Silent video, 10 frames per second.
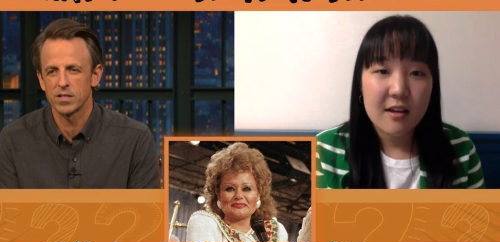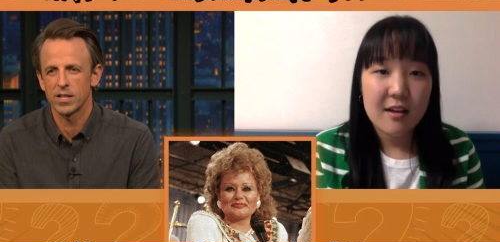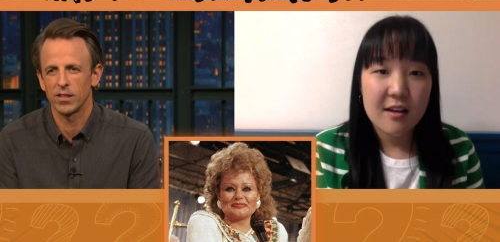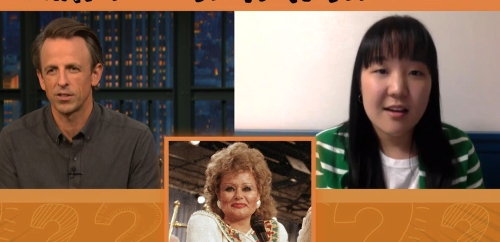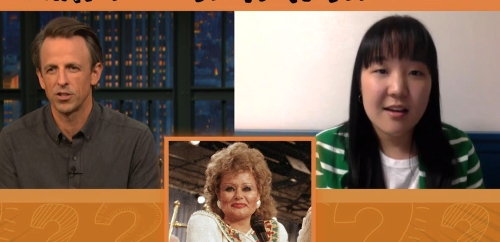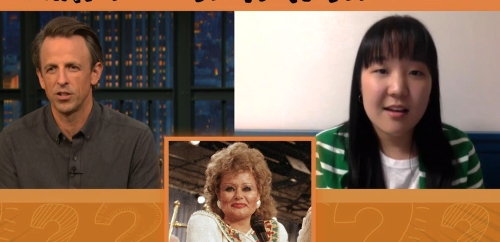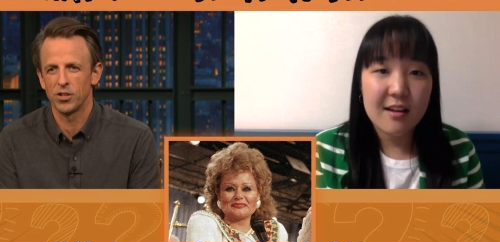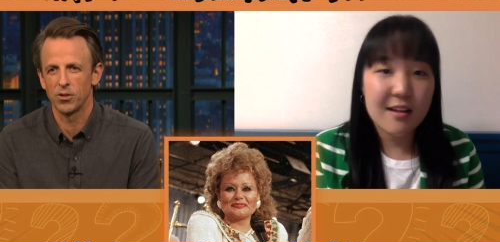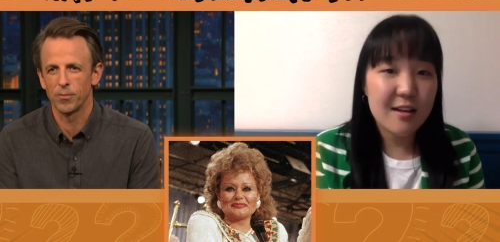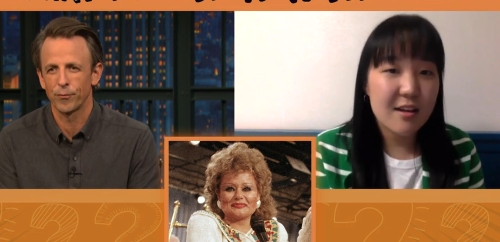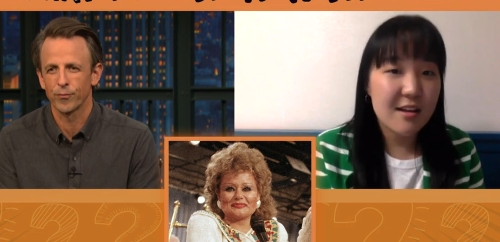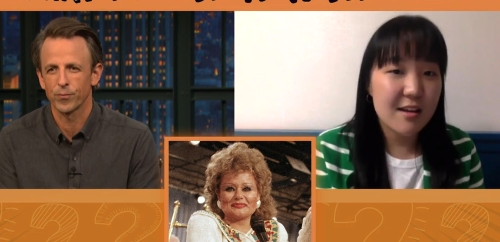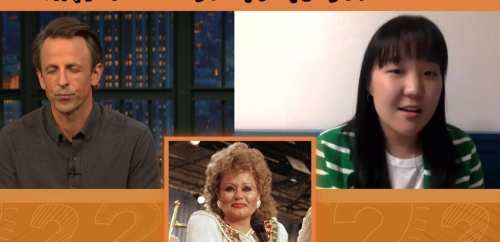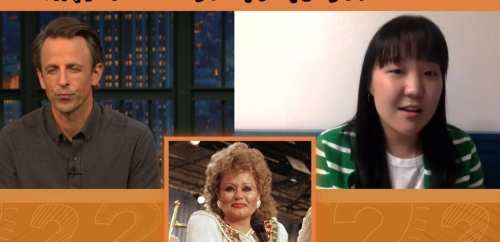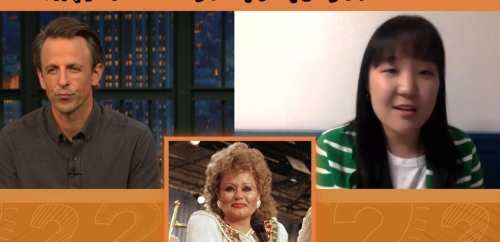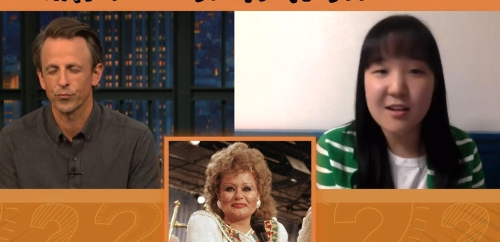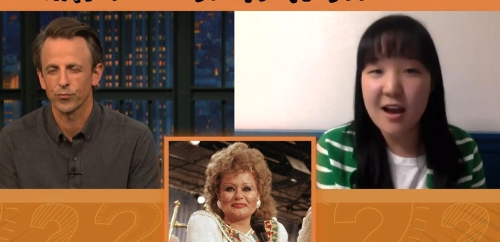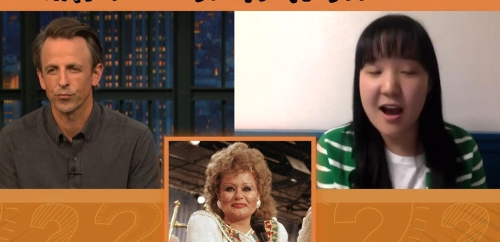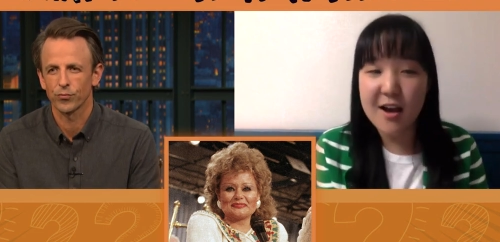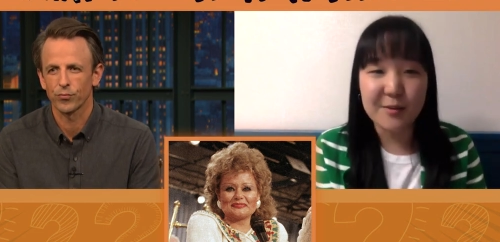Speaker 1: telling you to do?
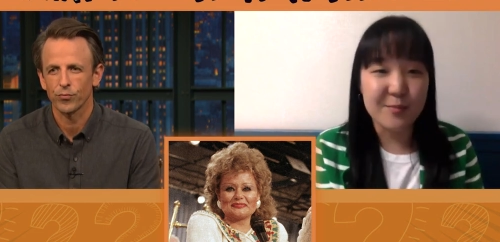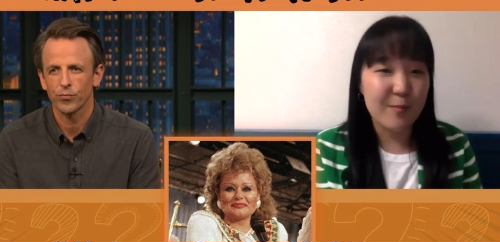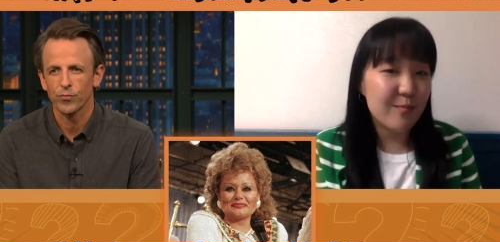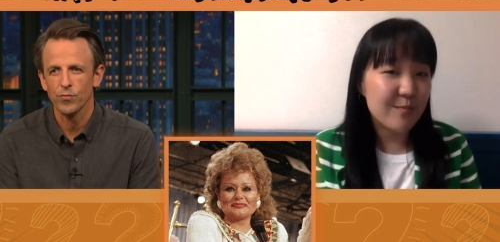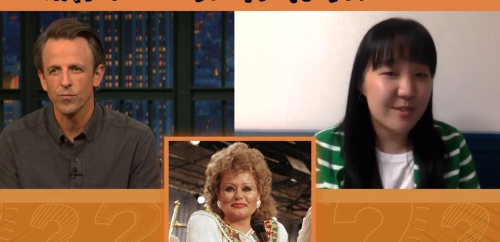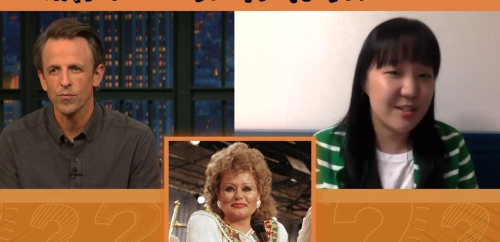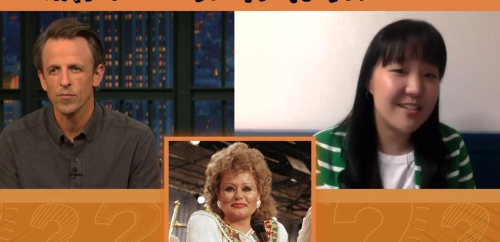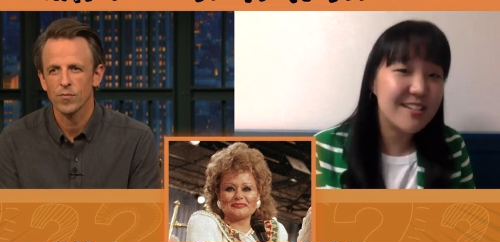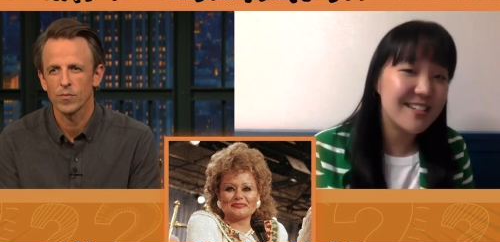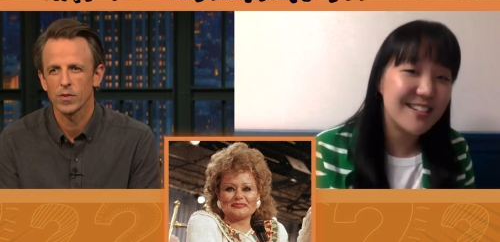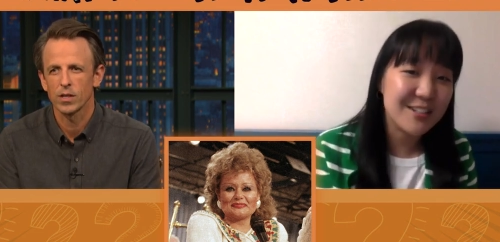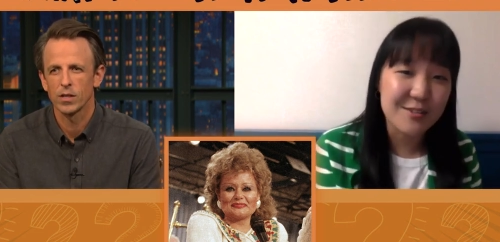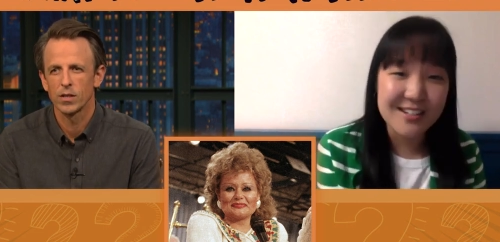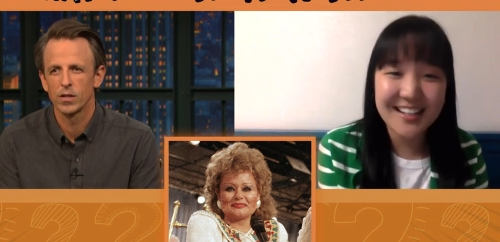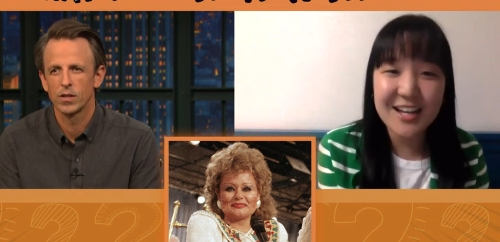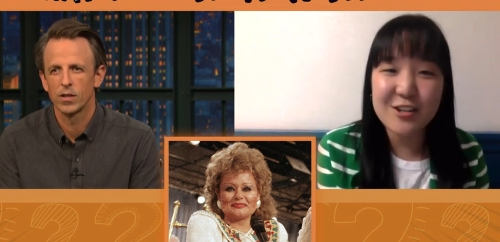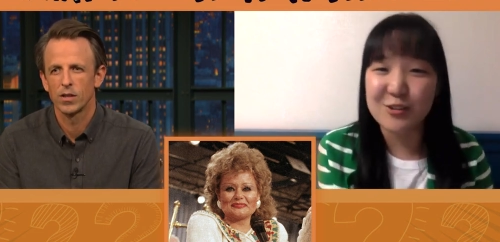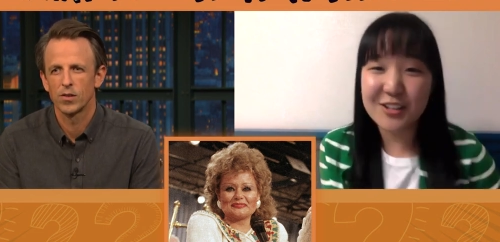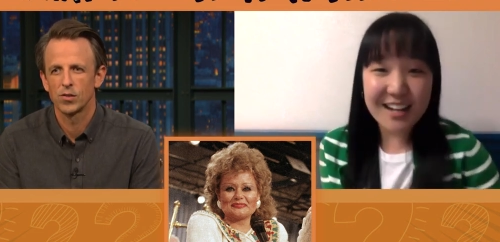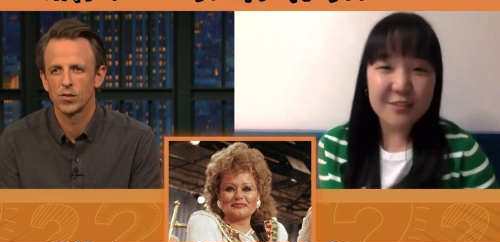
Speaker 2: Uh, to get your
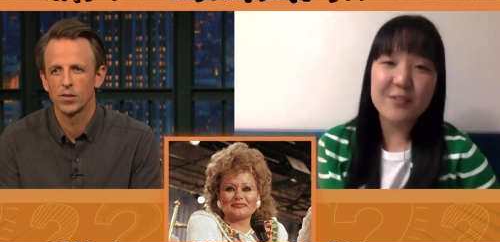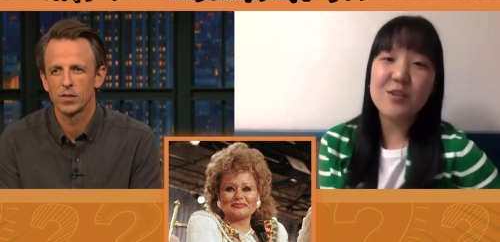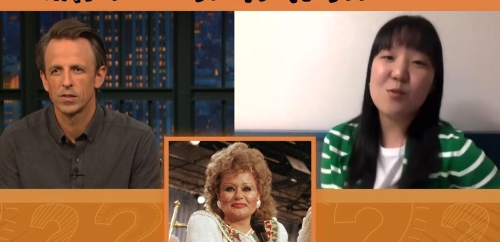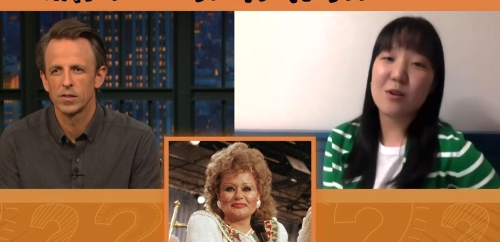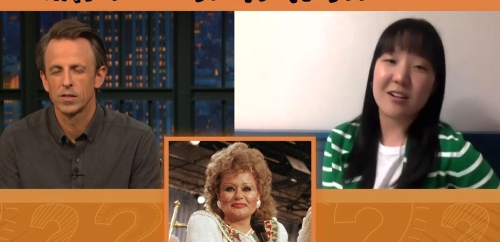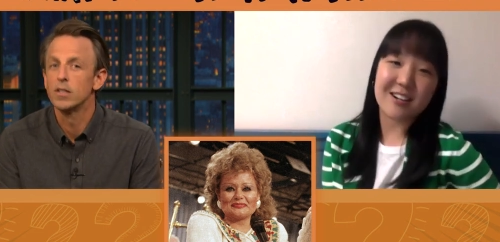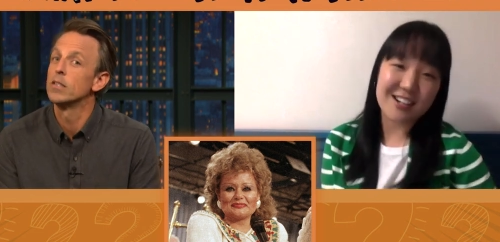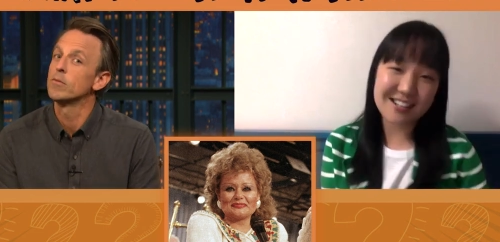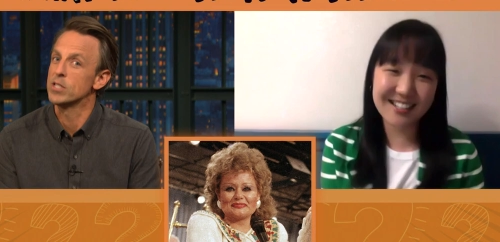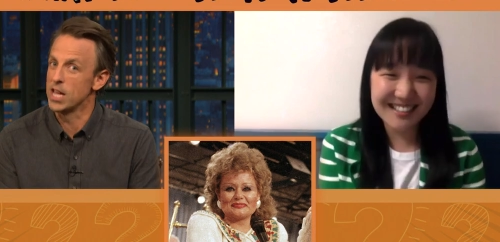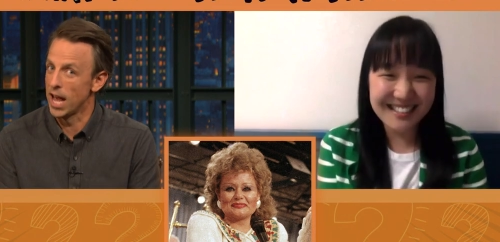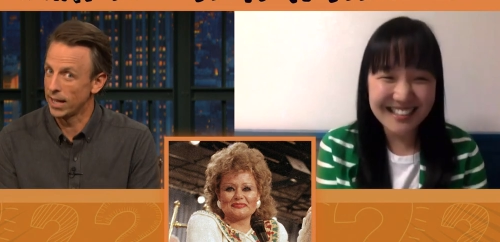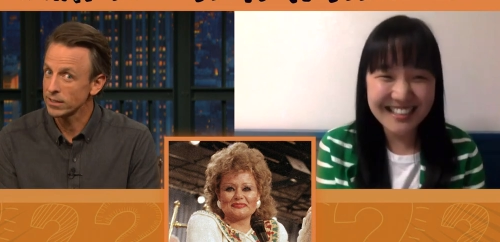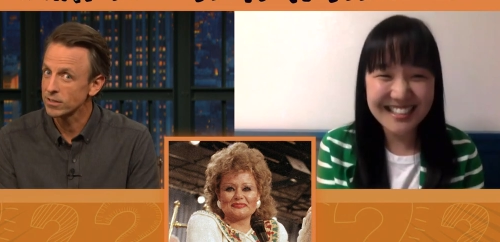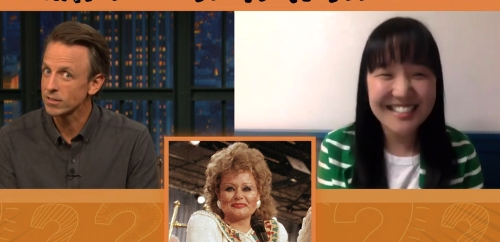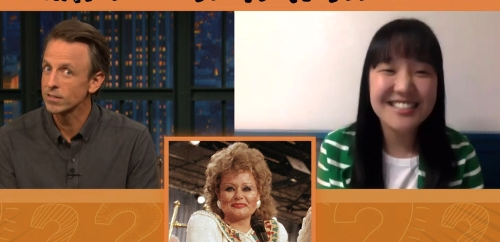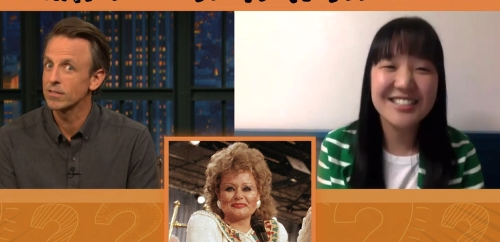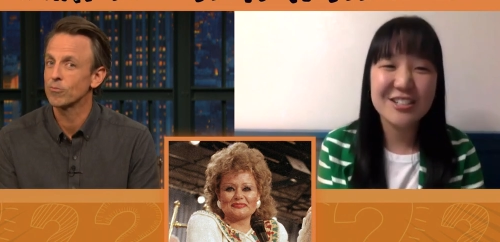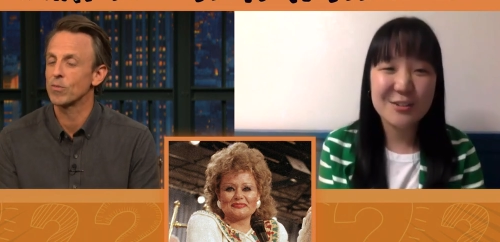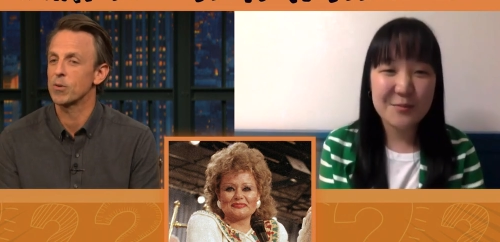life in order.
Speaker 1: Yes,
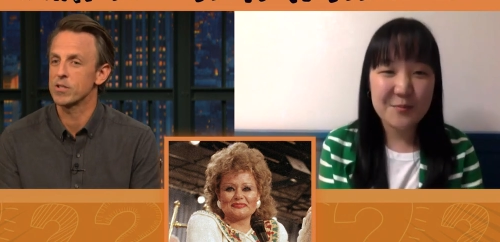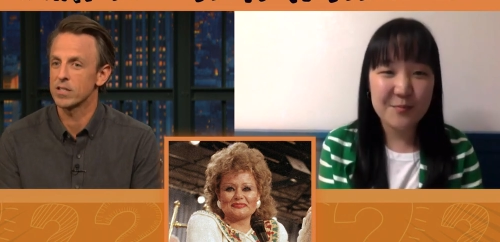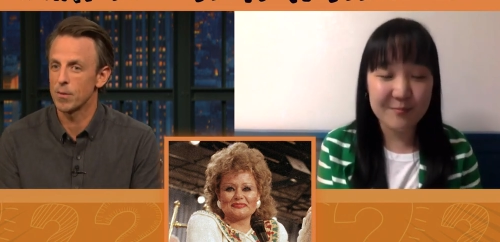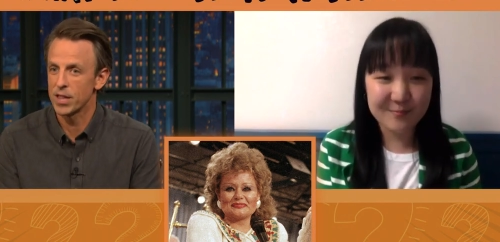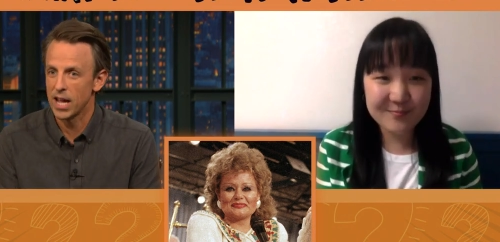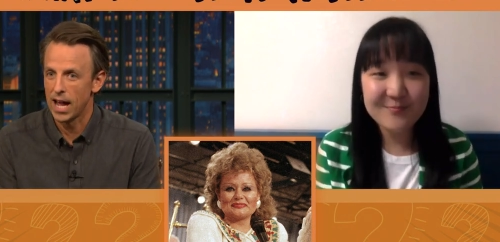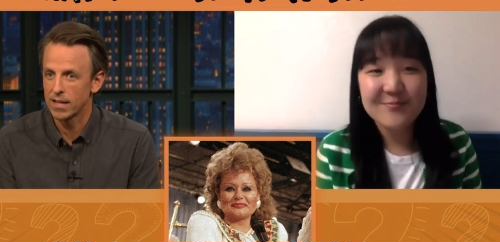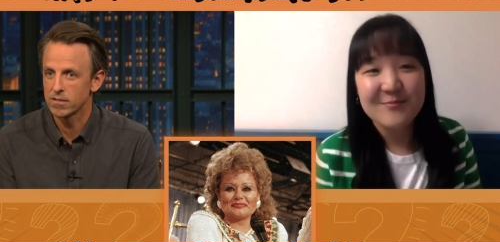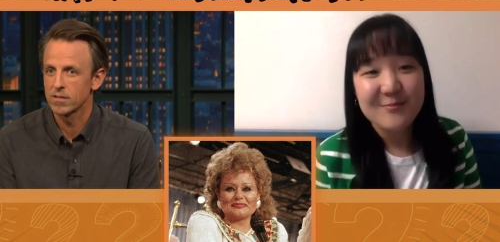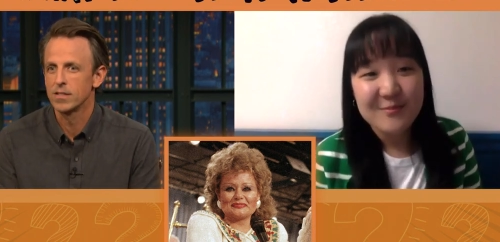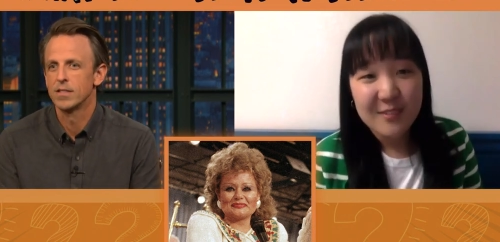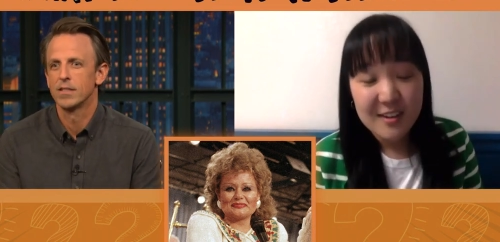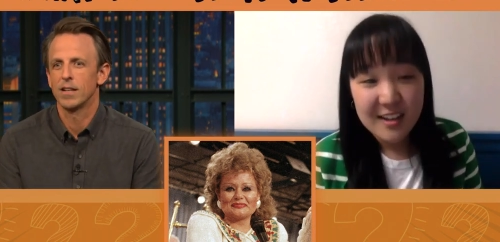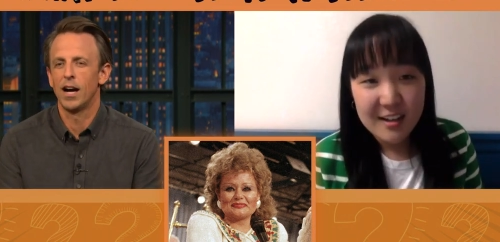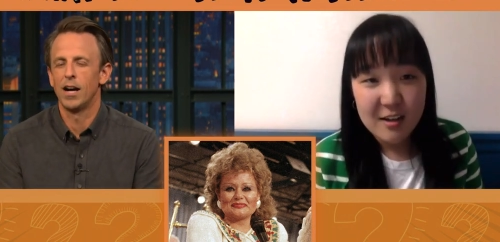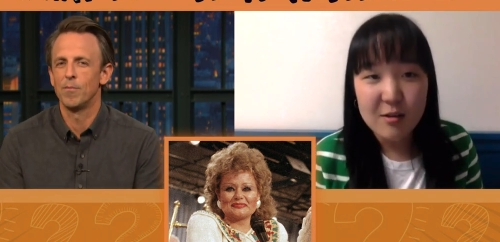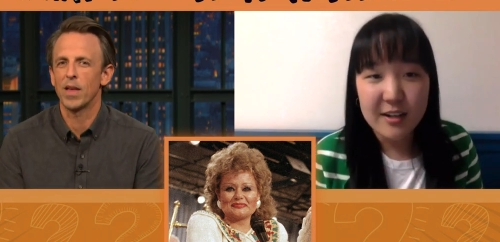there was some mm-hmm. of that.
Speaker 2: Um, mm-hmm.